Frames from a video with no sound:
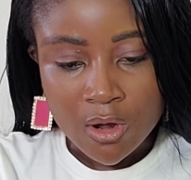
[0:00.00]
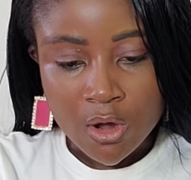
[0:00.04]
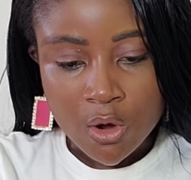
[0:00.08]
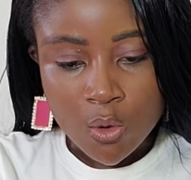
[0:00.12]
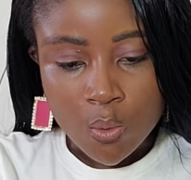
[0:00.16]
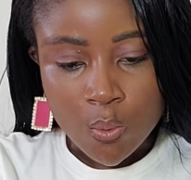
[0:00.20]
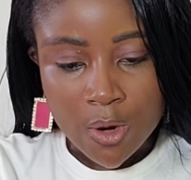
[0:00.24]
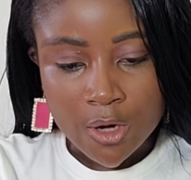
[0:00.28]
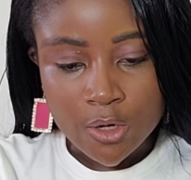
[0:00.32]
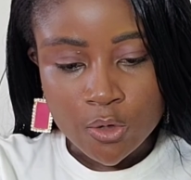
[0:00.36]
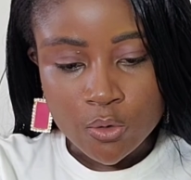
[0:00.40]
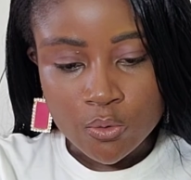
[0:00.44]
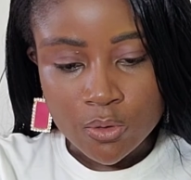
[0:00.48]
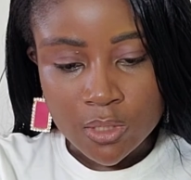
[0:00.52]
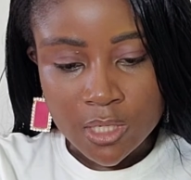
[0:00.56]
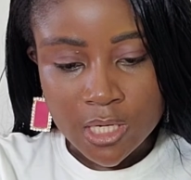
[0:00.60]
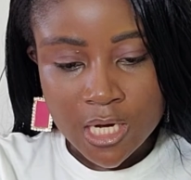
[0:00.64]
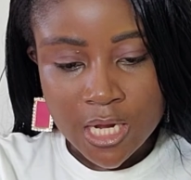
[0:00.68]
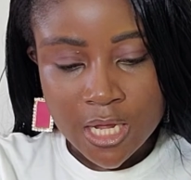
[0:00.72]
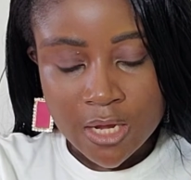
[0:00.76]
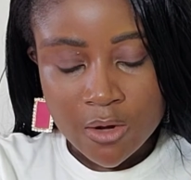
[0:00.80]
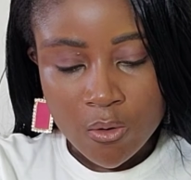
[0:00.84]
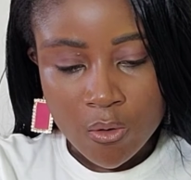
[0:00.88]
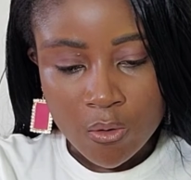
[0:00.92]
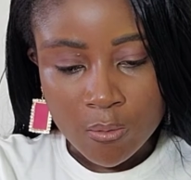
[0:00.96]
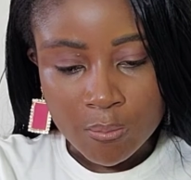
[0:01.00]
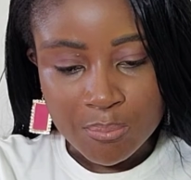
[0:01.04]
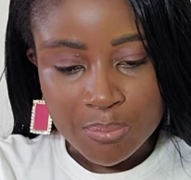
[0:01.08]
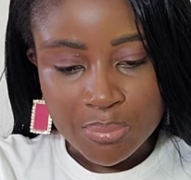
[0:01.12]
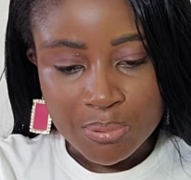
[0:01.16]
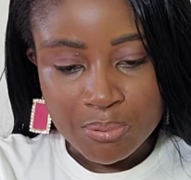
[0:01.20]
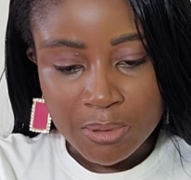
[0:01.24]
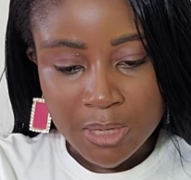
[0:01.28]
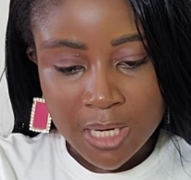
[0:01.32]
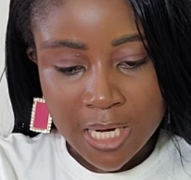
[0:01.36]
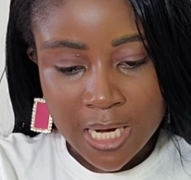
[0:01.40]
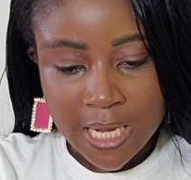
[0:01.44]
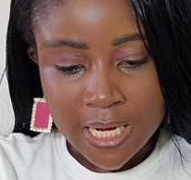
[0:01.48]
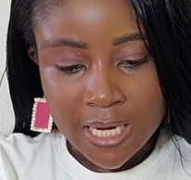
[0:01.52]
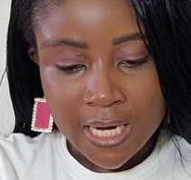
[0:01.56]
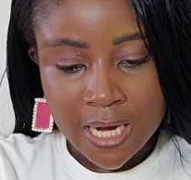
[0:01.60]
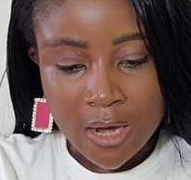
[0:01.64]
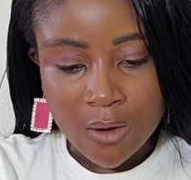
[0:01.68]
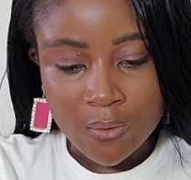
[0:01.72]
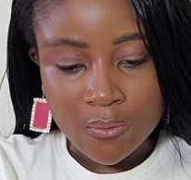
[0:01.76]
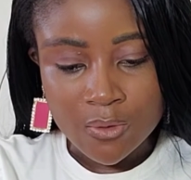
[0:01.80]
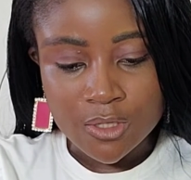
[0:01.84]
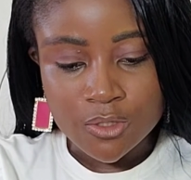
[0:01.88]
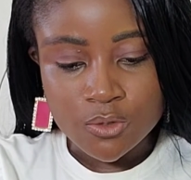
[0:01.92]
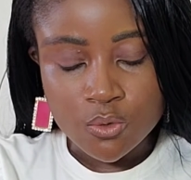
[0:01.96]
When you click on Play
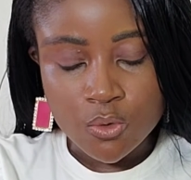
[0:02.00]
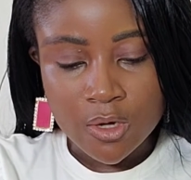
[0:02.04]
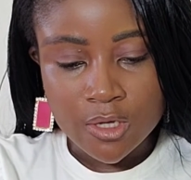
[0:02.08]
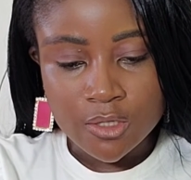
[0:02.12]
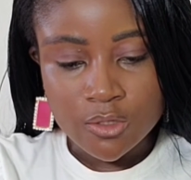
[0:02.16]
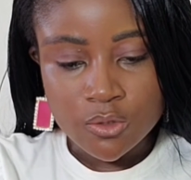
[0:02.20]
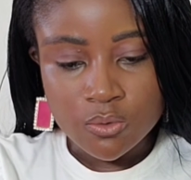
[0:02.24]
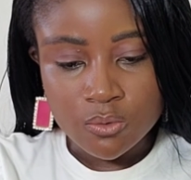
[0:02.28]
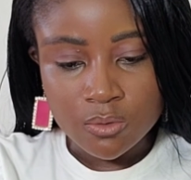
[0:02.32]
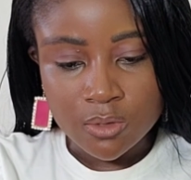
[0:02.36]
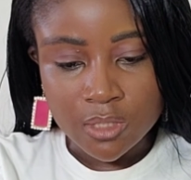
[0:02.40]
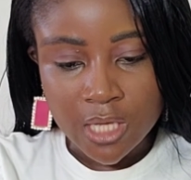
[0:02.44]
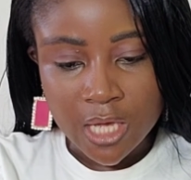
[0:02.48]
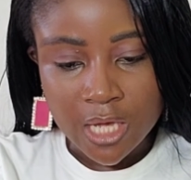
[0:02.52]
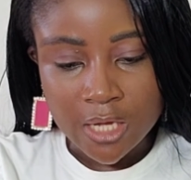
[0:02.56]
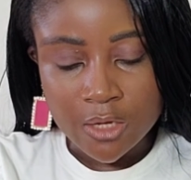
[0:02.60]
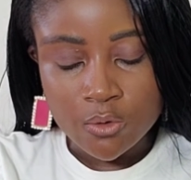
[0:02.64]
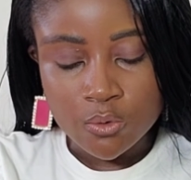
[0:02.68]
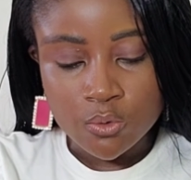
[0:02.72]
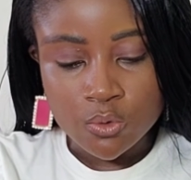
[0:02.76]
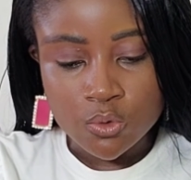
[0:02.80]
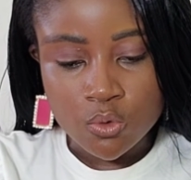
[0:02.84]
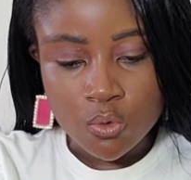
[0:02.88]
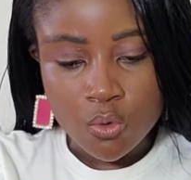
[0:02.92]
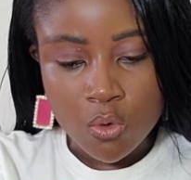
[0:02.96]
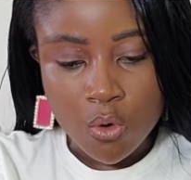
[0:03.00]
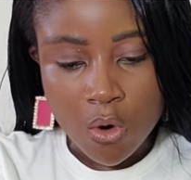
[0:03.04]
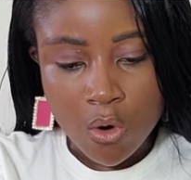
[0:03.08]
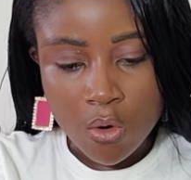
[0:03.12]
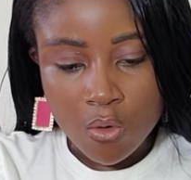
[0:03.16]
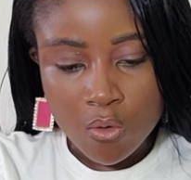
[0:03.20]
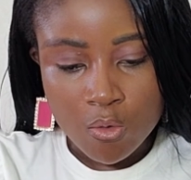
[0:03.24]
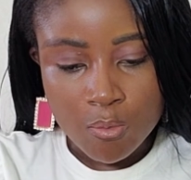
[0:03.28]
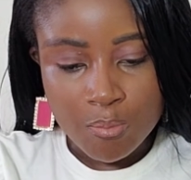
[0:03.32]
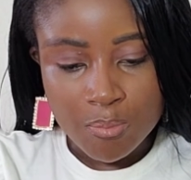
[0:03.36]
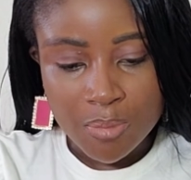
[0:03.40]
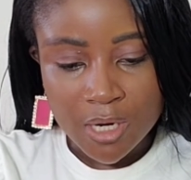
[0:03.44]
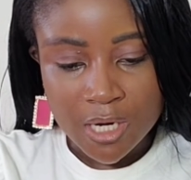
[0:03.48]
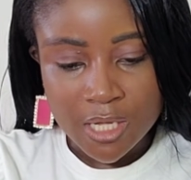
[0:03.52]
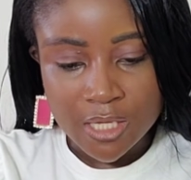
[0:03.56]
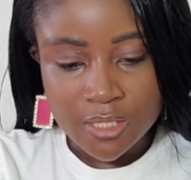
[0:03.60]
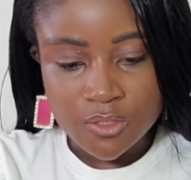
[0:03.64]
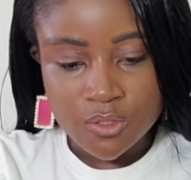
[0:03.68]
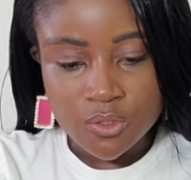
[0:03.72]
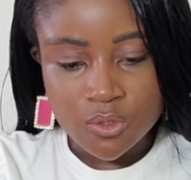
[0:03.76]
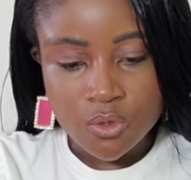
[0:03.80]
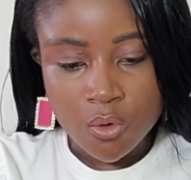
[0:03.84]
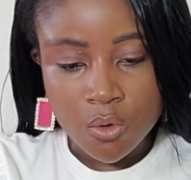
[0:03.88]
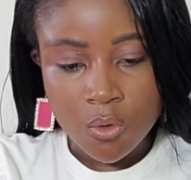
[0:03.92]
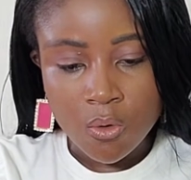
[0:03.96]
Now, it's going to take you to Google Play
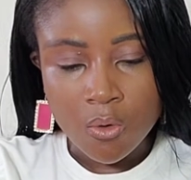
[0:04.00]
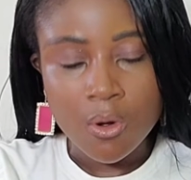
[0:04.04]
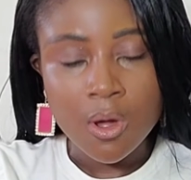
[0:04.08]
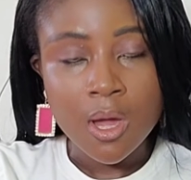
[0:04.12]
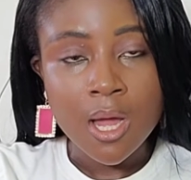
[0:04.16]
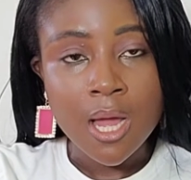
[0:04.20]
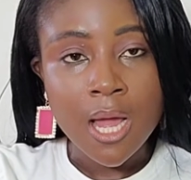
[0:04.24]
Store